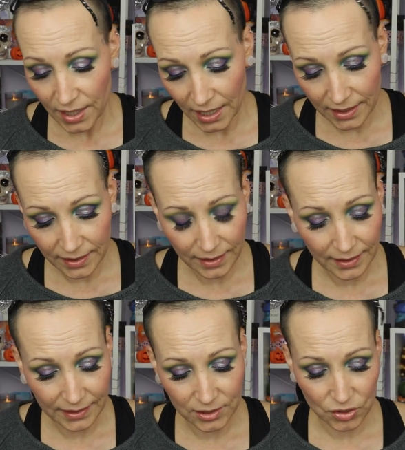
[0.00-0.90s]
Then
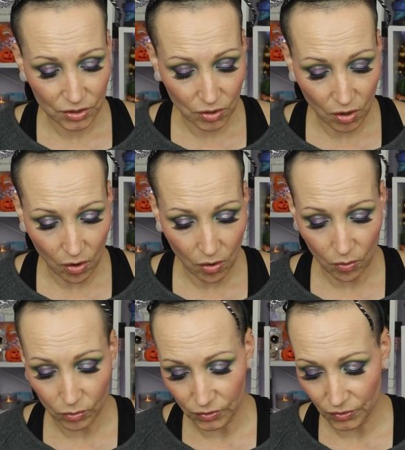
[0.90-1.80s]
let's
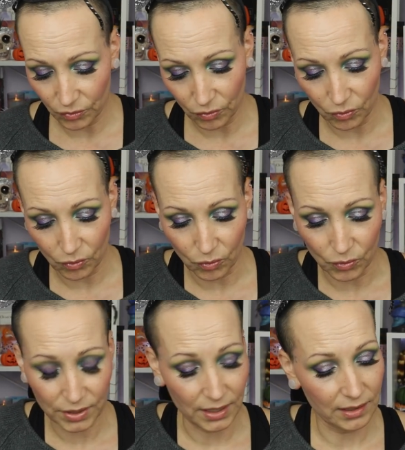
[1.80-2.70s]
go
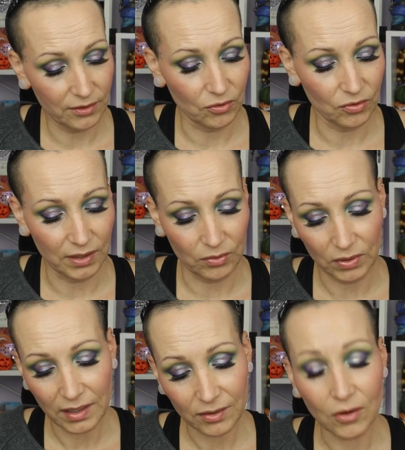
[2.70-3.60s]
to, yeah, let's go to
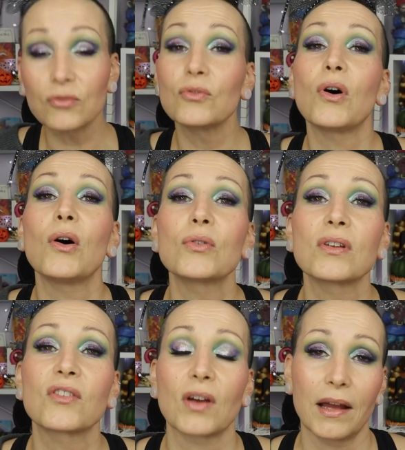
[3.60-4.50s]
this one. Let's go to
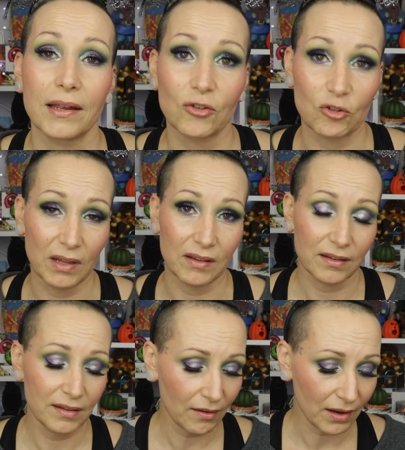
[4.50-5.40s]
Odin's Eye
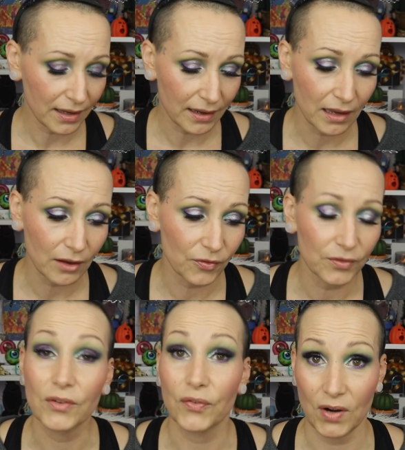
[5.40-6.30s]
Cosmetics. Now I have
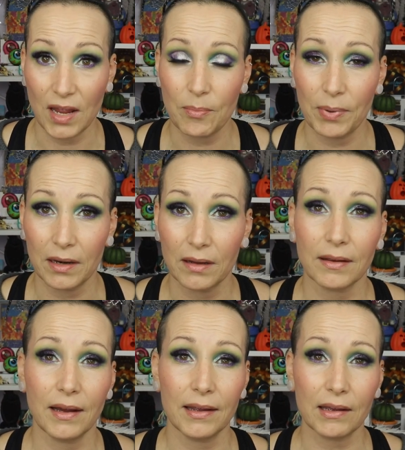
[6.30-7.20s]
the Freya
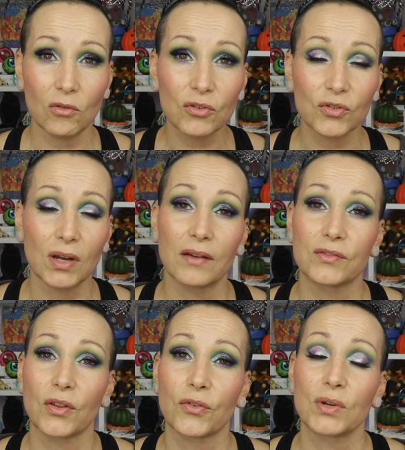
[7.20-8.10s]
palette. I also
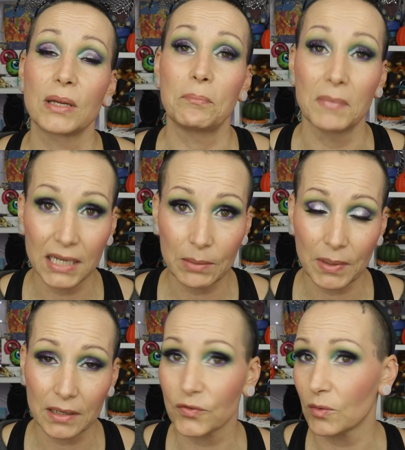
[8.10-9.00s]
have the three mini
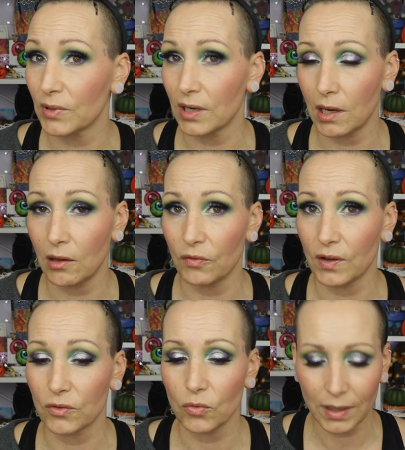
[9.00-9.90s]
palettes from their
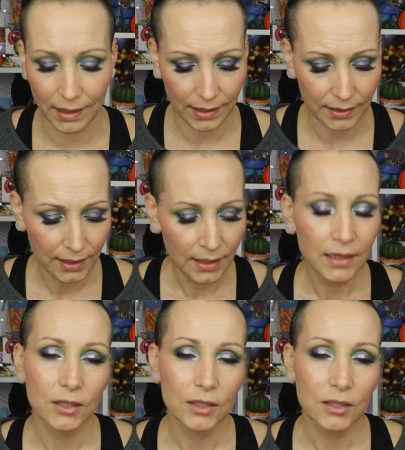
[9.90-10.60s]
Elva 2 line.